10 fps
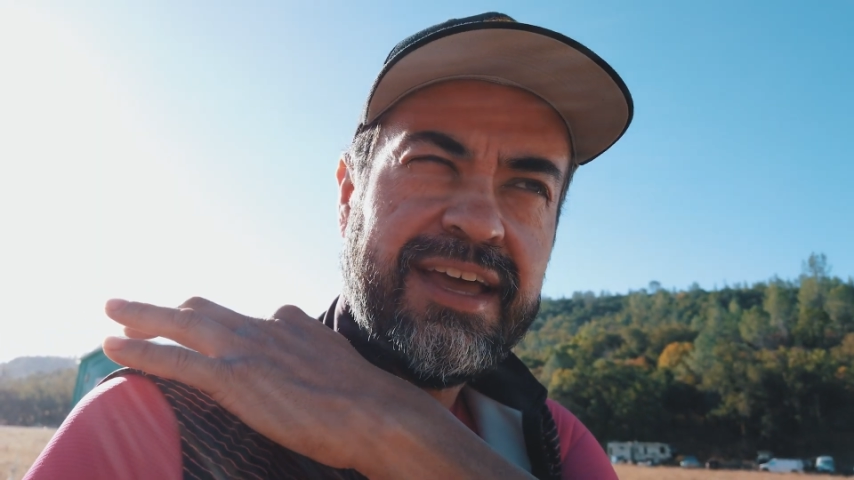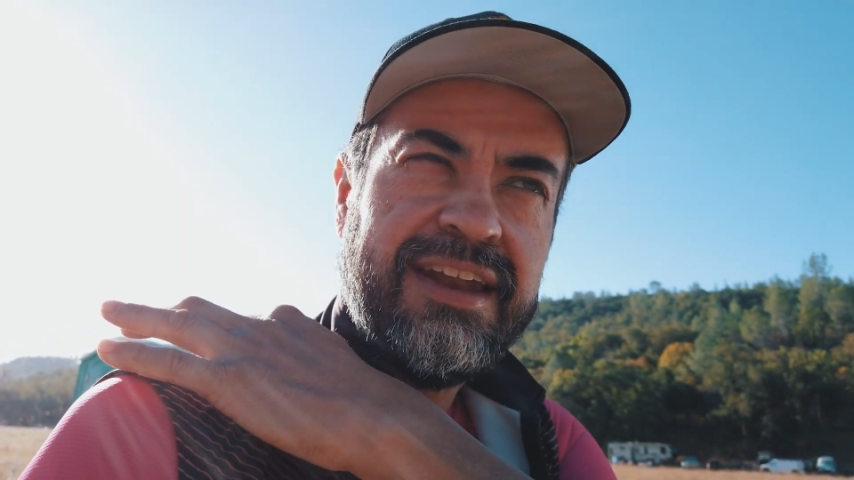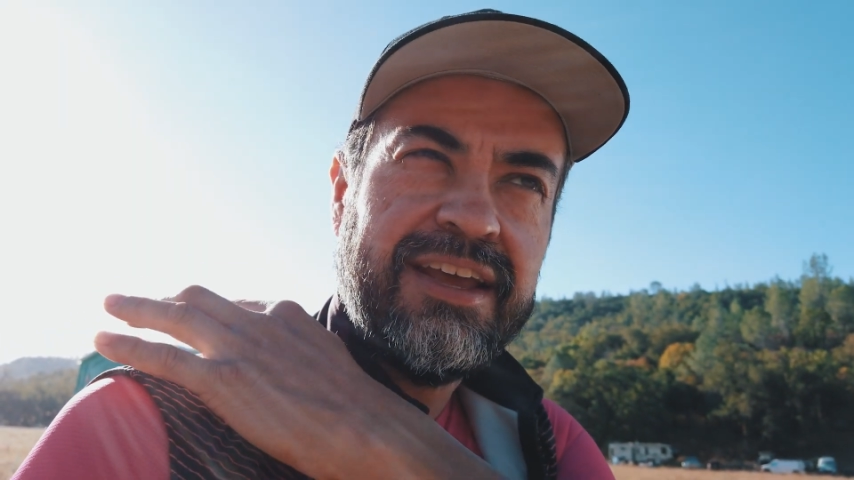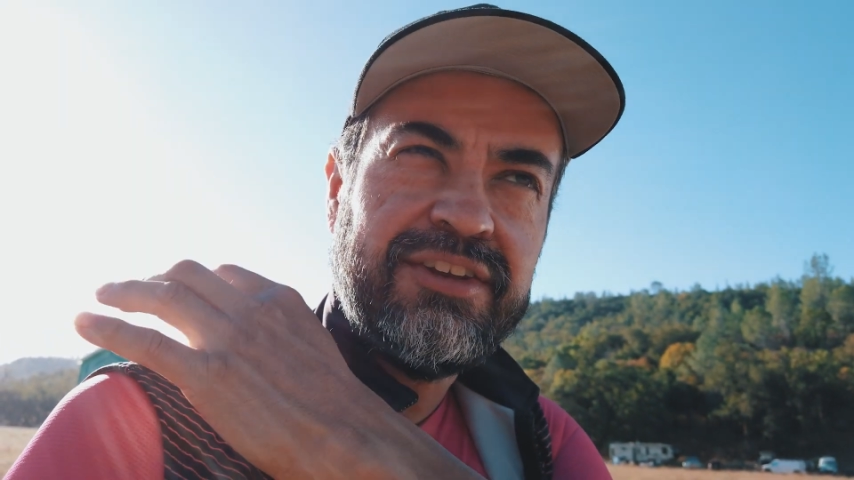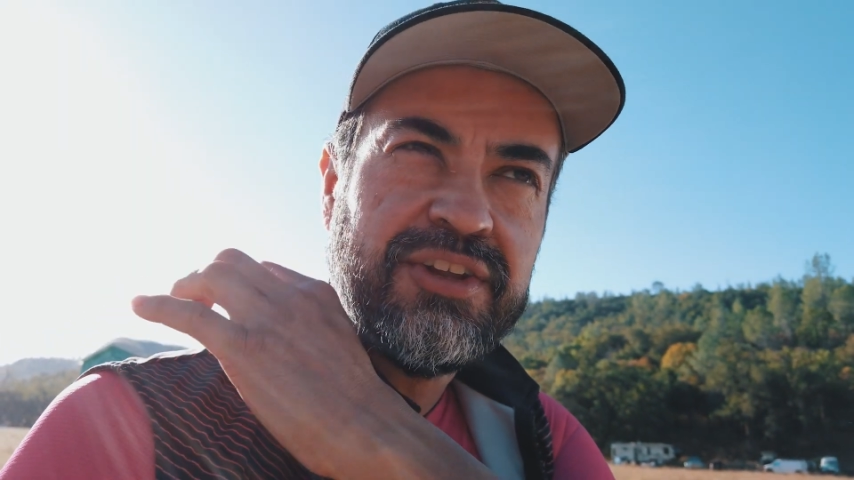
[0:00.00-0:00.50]

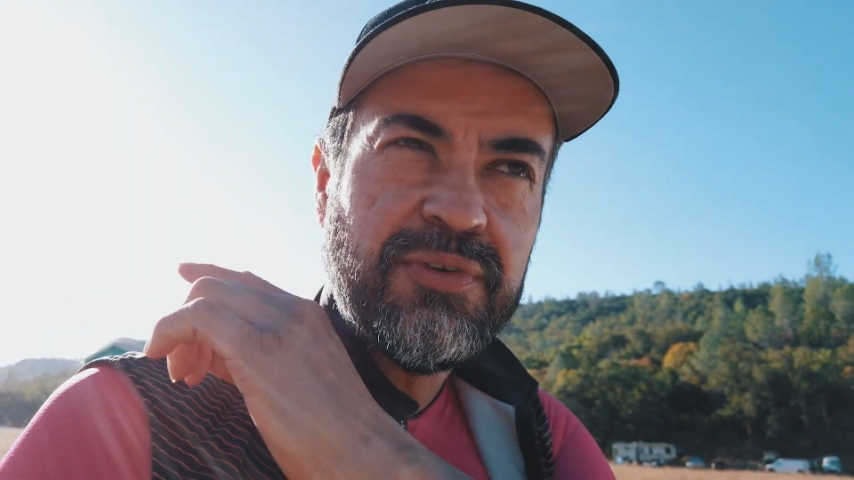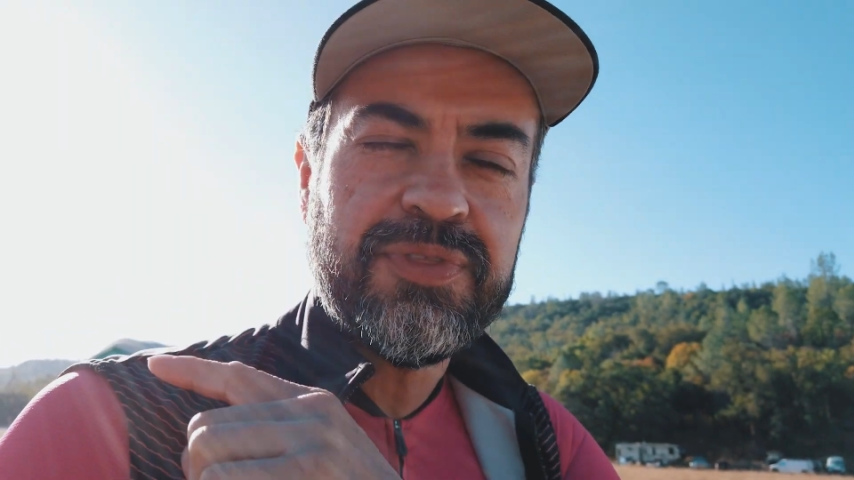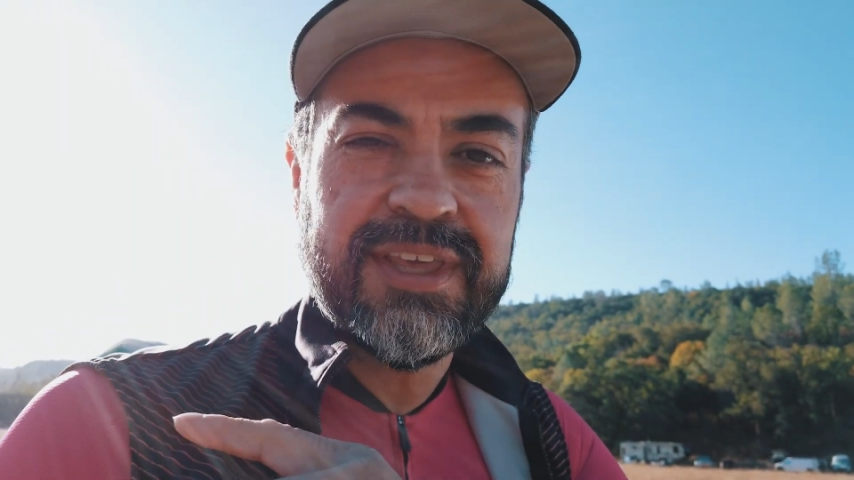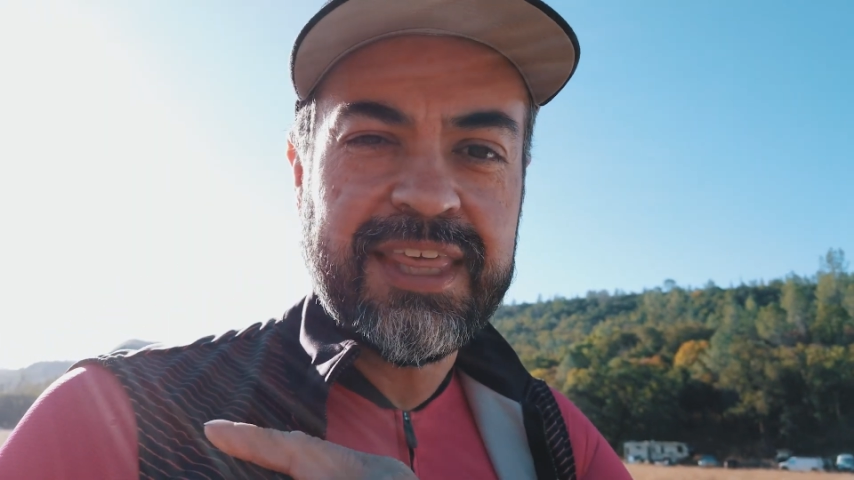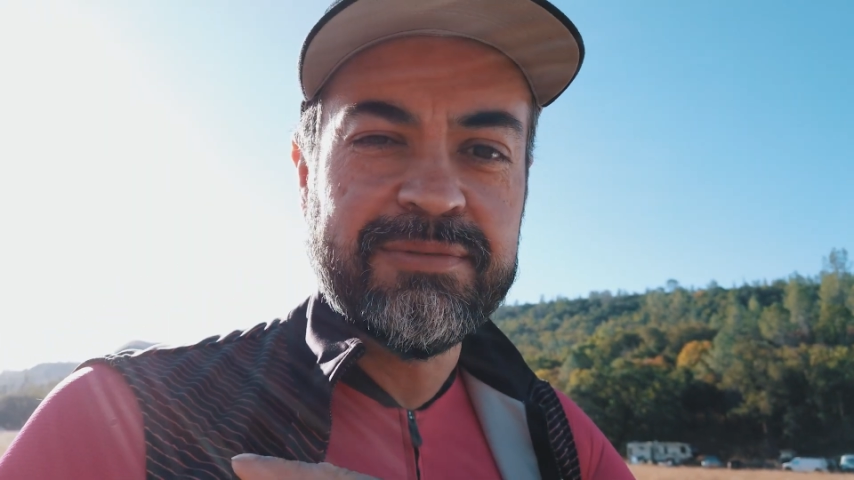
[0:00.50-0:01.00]
and I don't
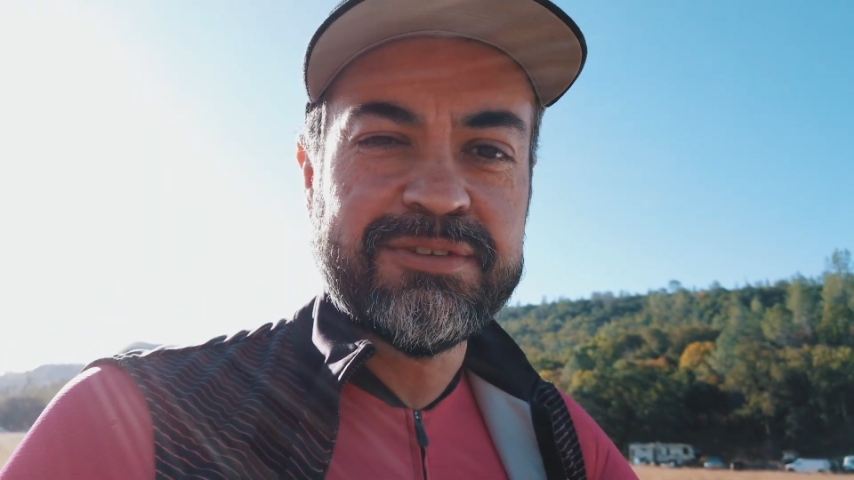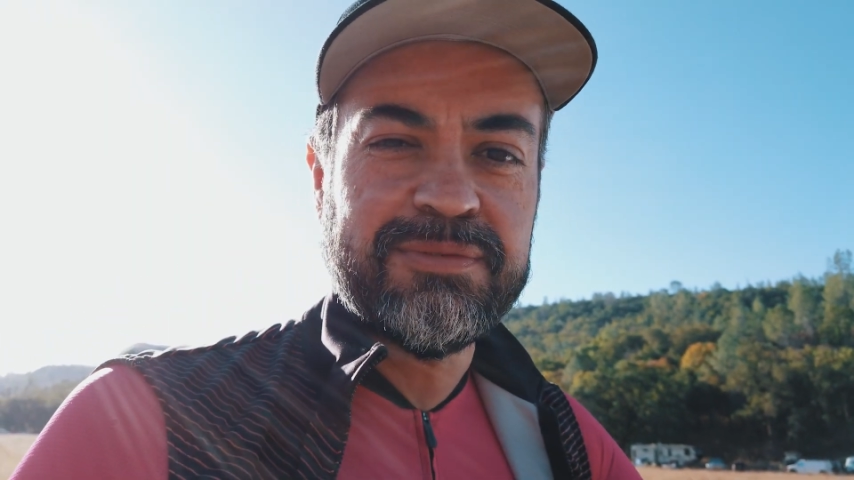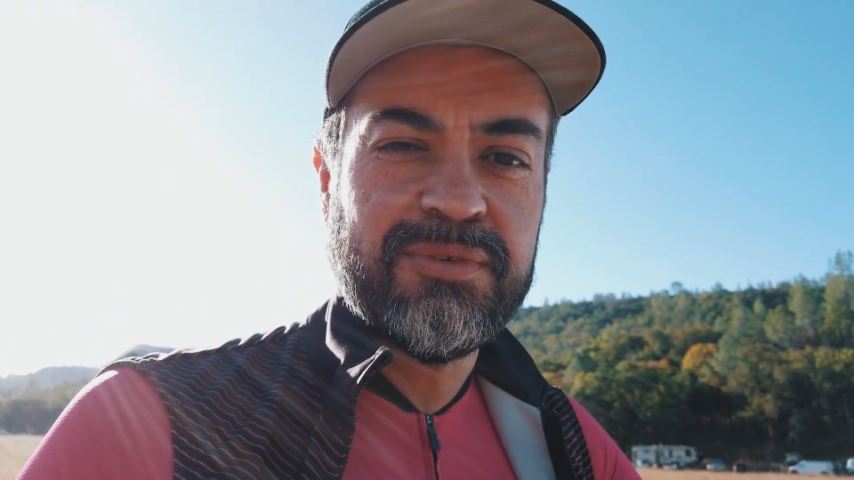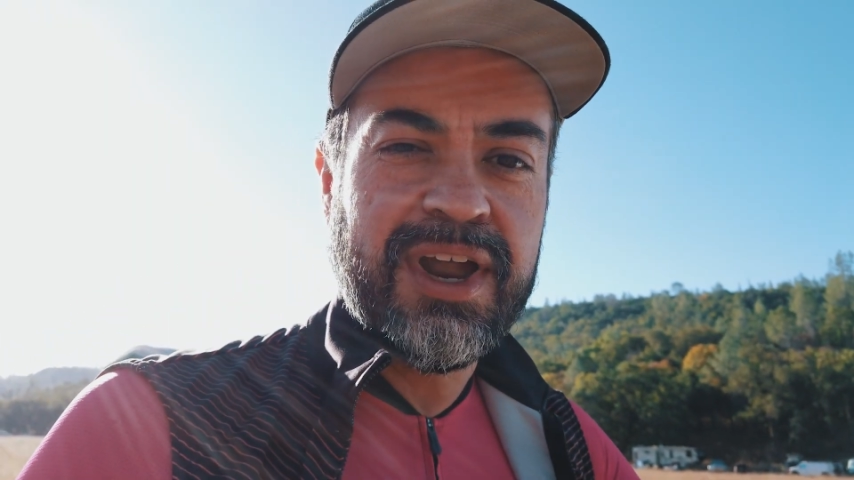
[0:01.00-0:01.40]
think that was from